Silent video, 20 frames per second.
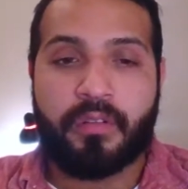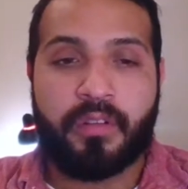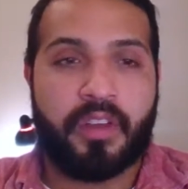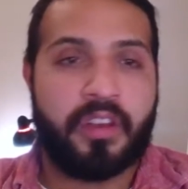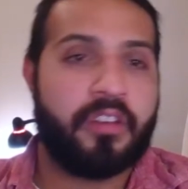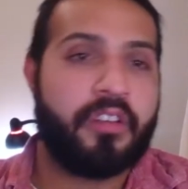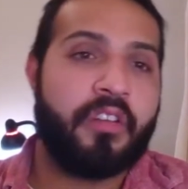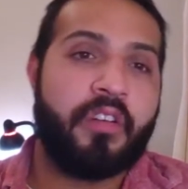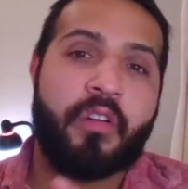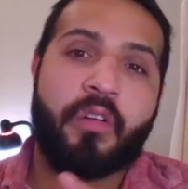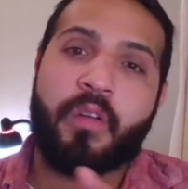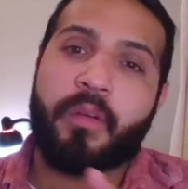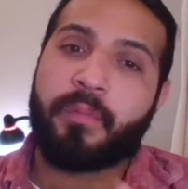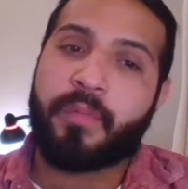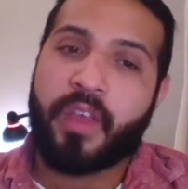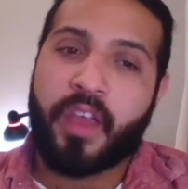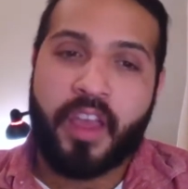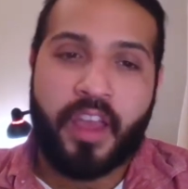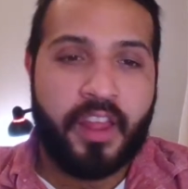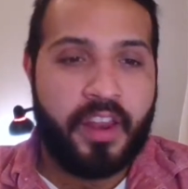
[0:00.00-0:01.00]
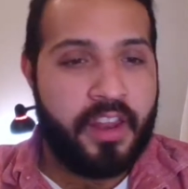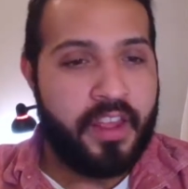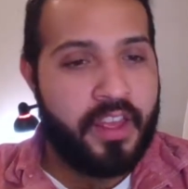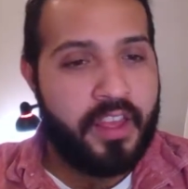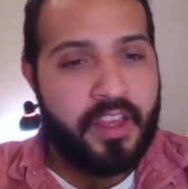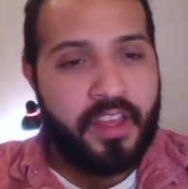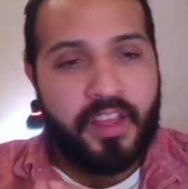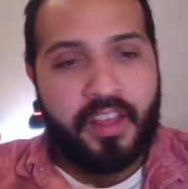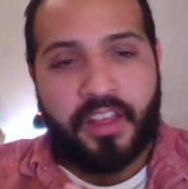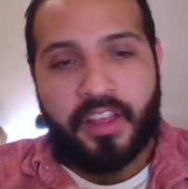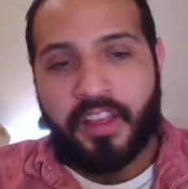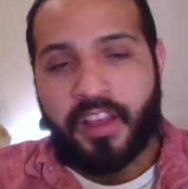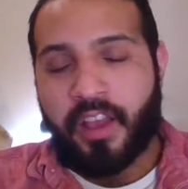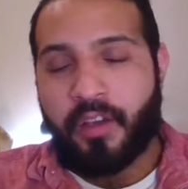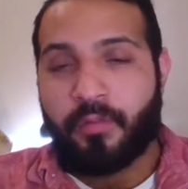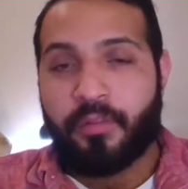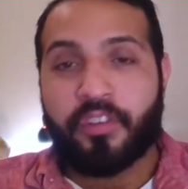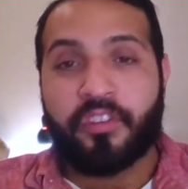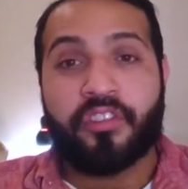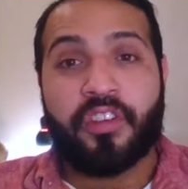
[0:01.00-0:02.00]
And no, I'm not, I
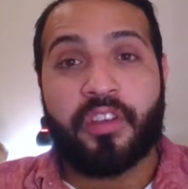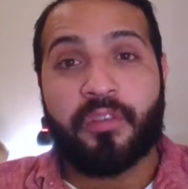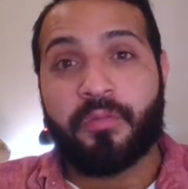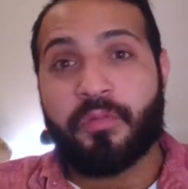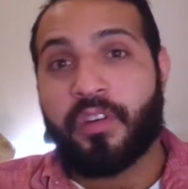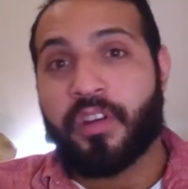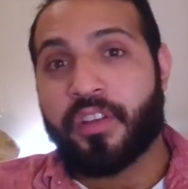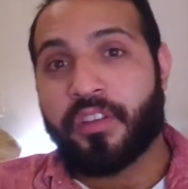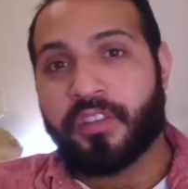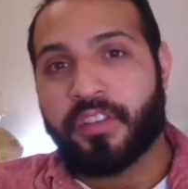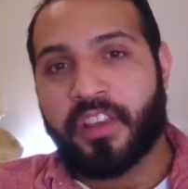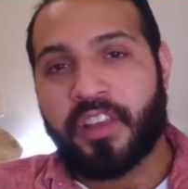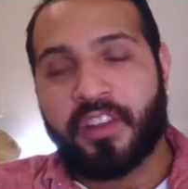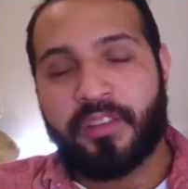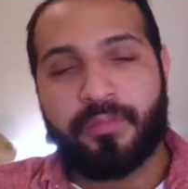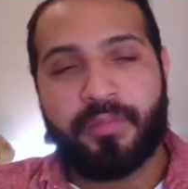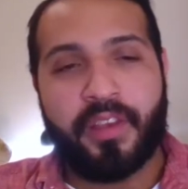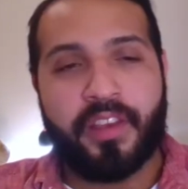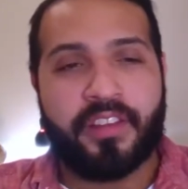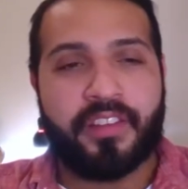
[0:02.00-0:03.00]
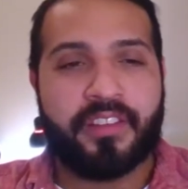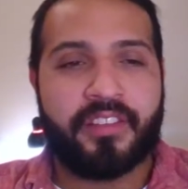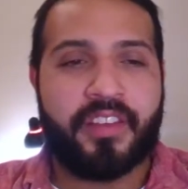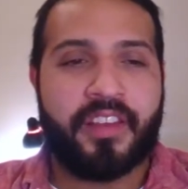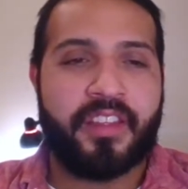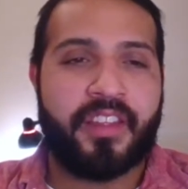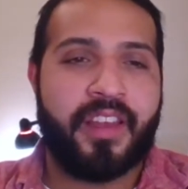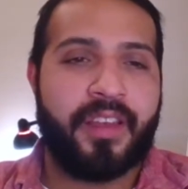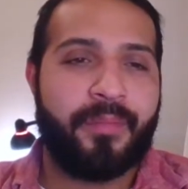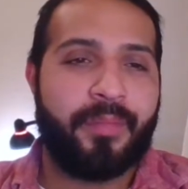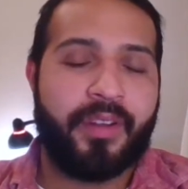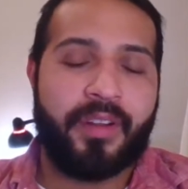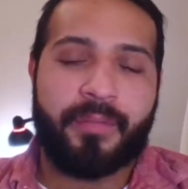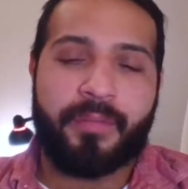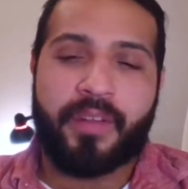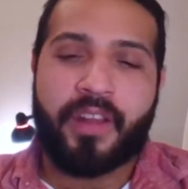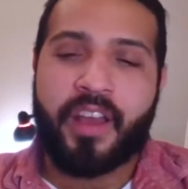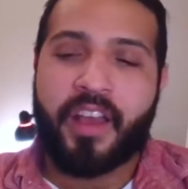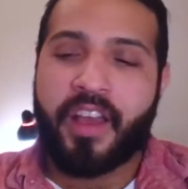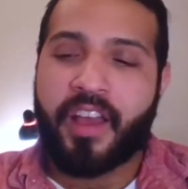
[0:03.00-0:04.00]
wish I was getting paid to say that, but I'm
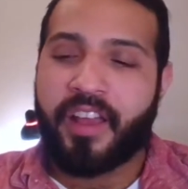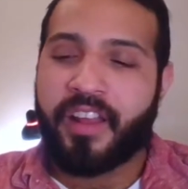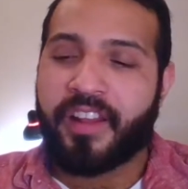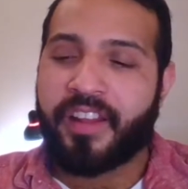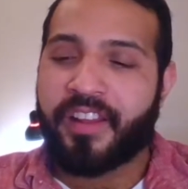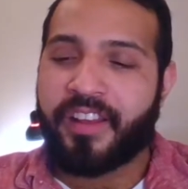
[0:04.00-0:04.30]
not.